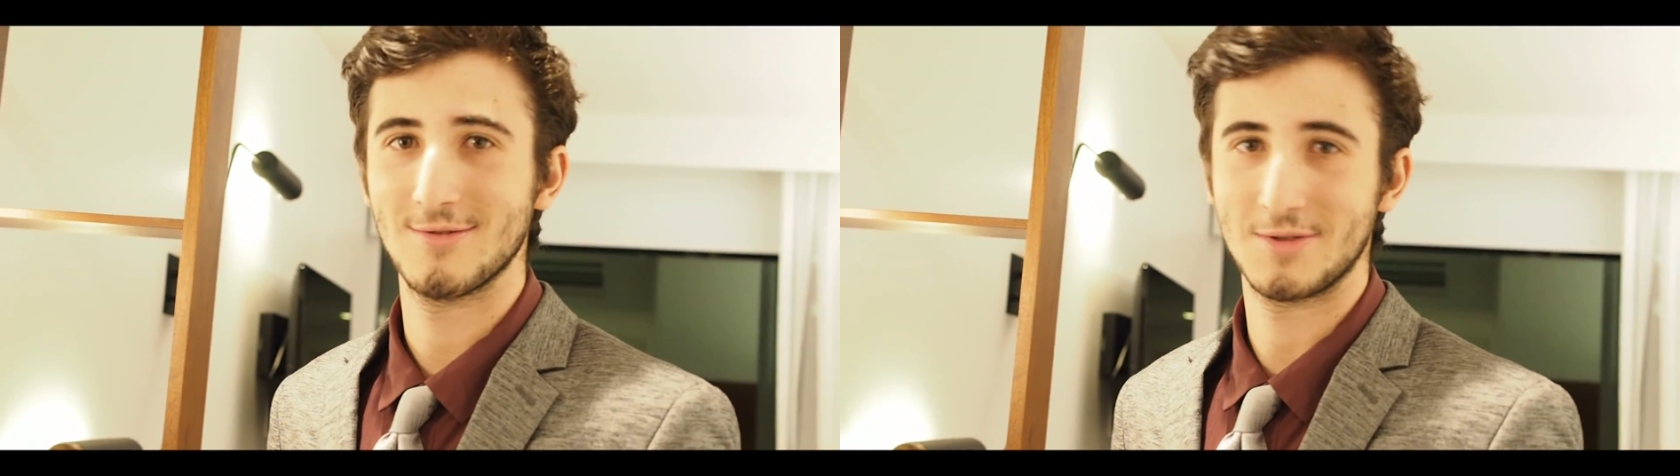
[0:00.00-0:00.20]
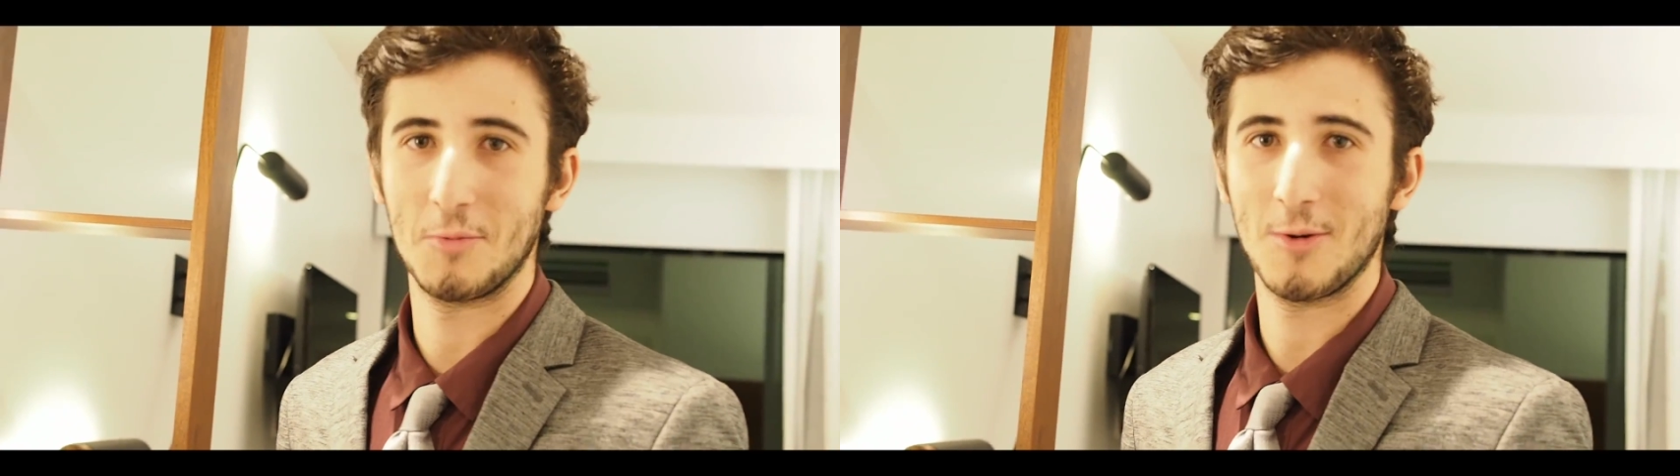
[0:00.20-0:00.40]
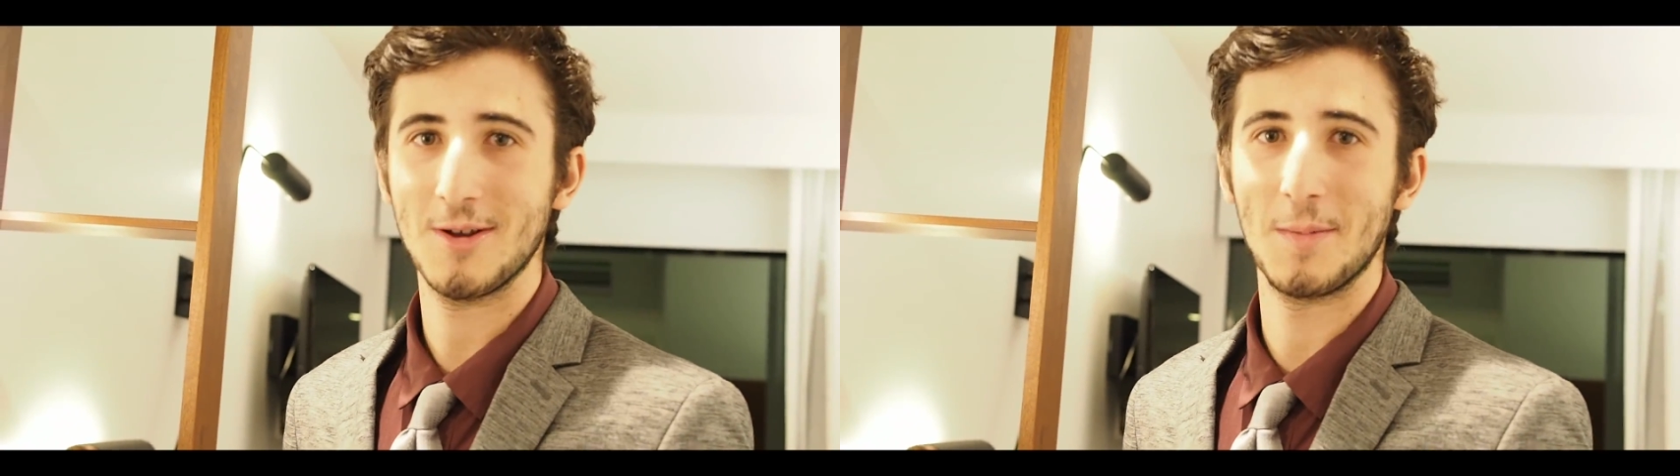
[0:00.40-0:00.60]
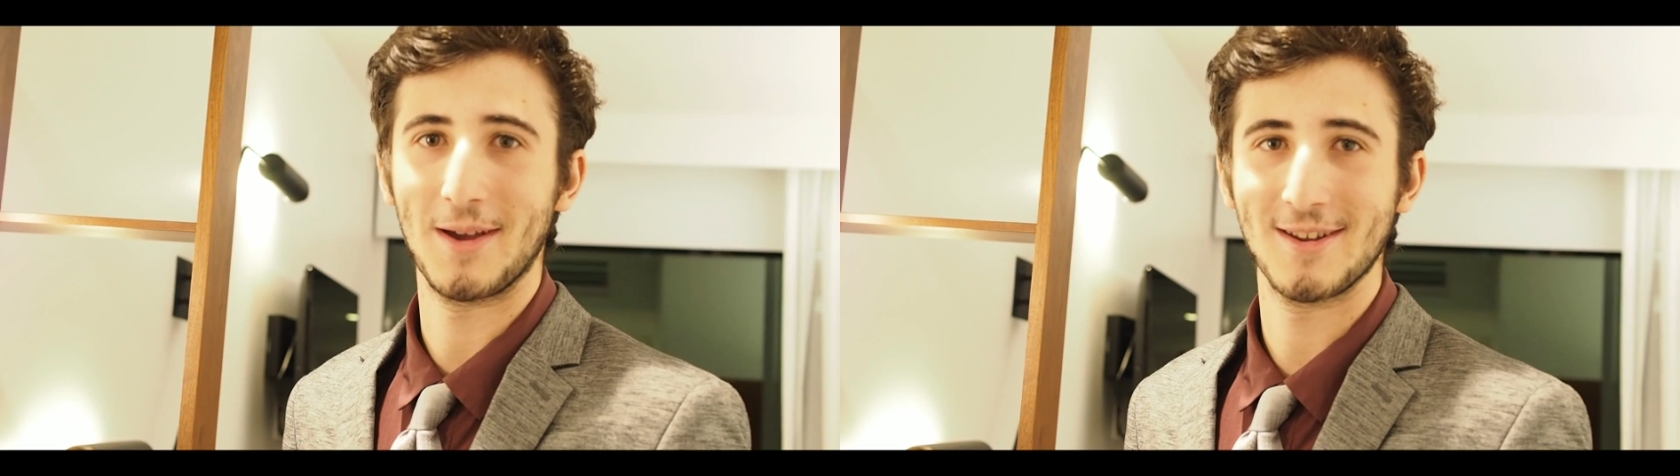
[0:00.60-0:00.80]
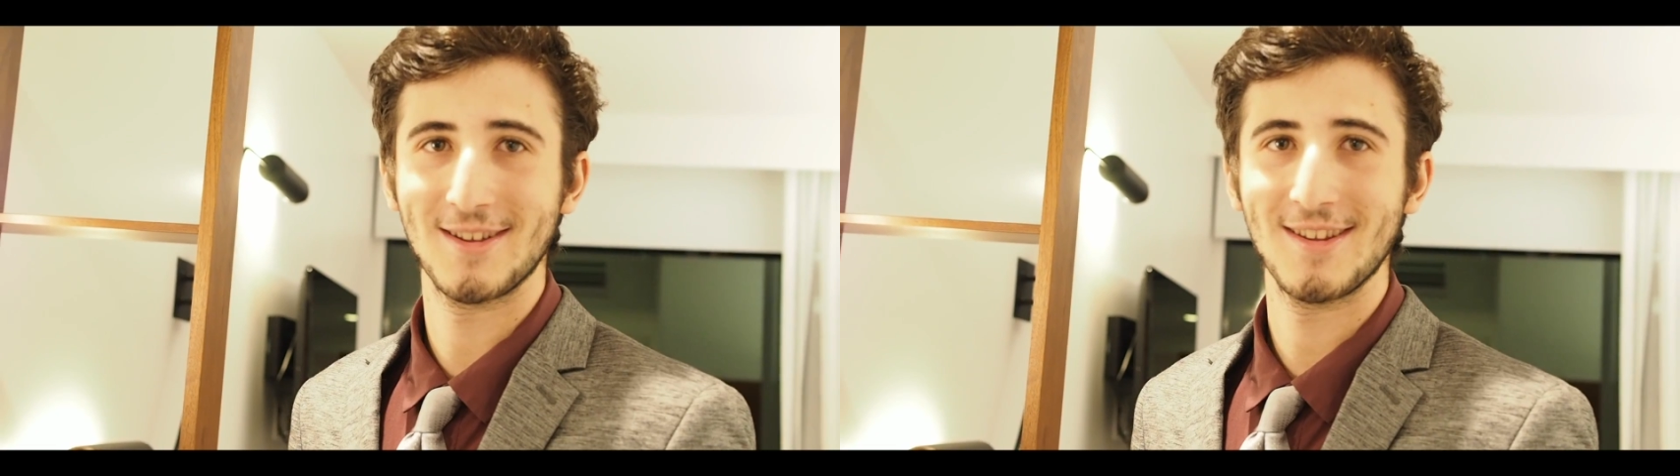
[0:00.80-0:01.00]
Don't worry
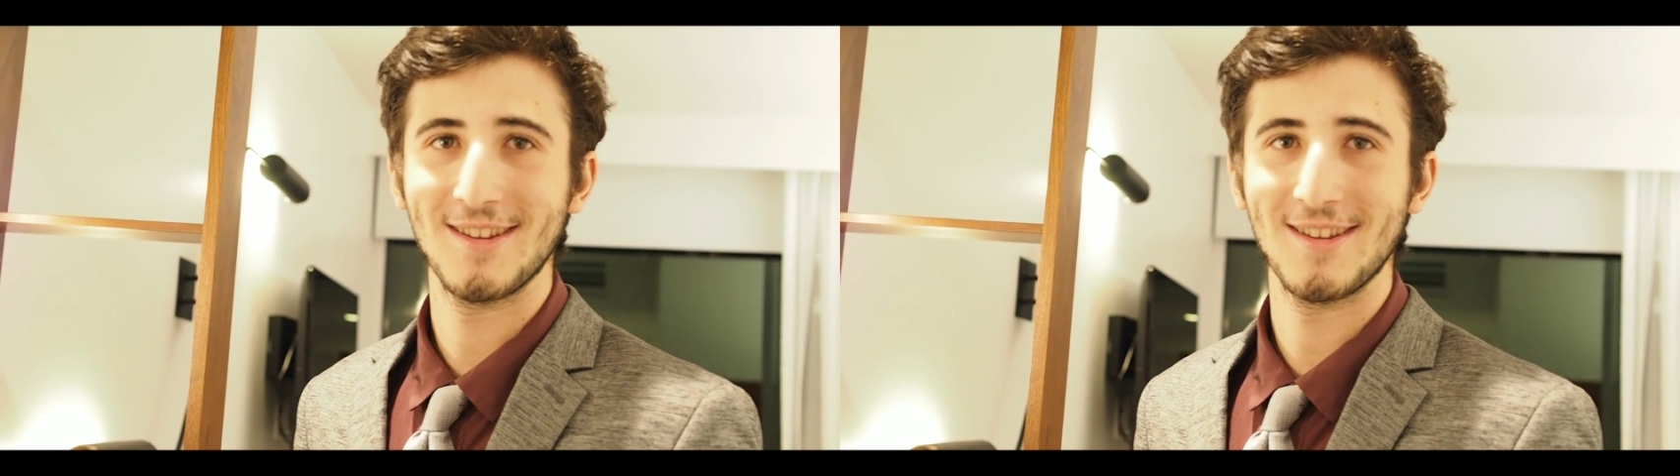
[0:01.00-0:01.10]
about it.